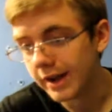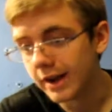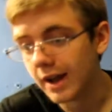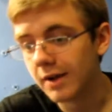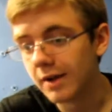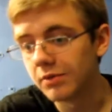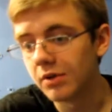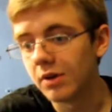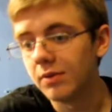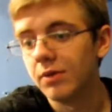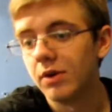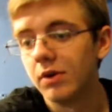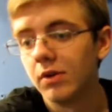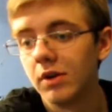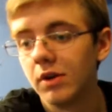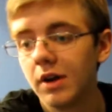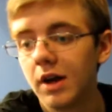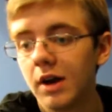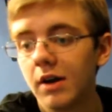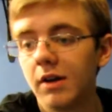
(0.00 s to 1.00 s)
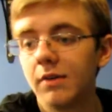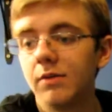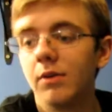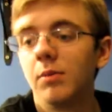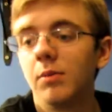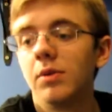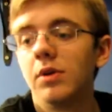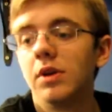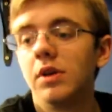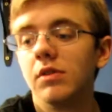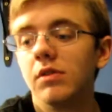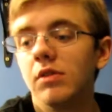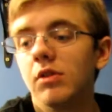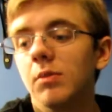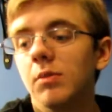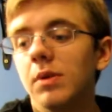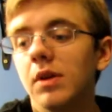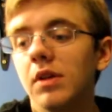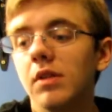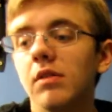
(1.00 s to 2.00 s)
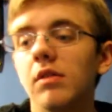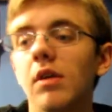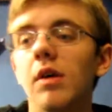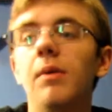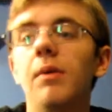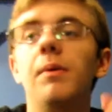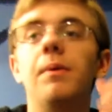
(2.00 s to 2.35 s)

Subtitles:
after I figured it out, I felt pretty stupid. So,